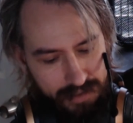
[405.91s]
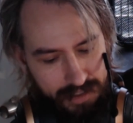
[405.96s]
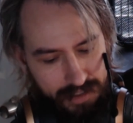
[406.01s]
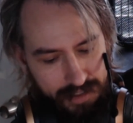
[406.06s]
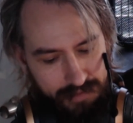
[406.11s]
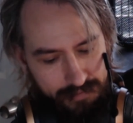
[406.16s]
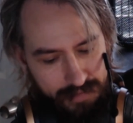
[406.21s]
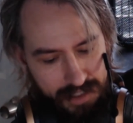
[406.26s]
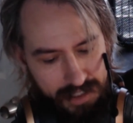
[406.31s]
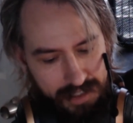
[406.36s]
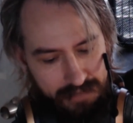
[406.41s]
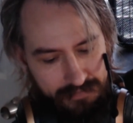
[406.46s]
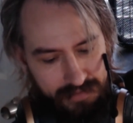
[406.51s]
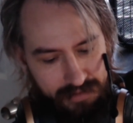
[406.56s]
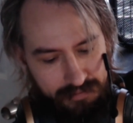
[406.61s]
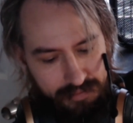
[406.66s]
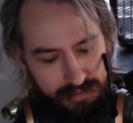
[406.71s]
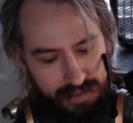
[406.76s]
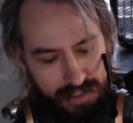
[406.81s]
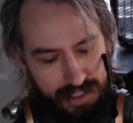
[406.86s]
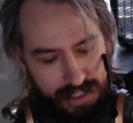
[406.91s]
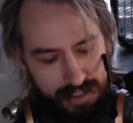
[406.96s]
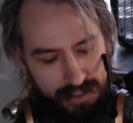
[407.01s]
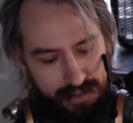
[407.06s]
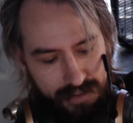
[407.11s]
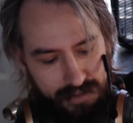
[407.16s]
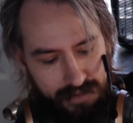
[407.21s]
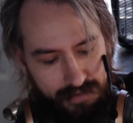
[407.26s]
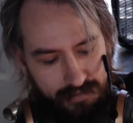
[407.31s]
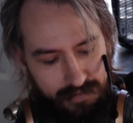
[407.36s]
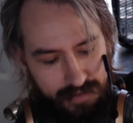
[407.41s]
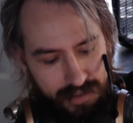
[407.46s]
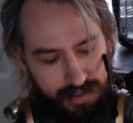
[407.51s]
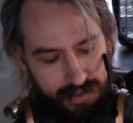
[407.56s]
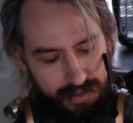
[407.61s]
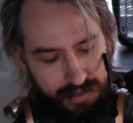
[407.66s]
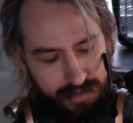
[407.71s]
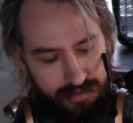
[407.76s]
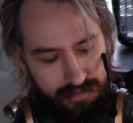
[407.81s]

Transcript: and it might even apply to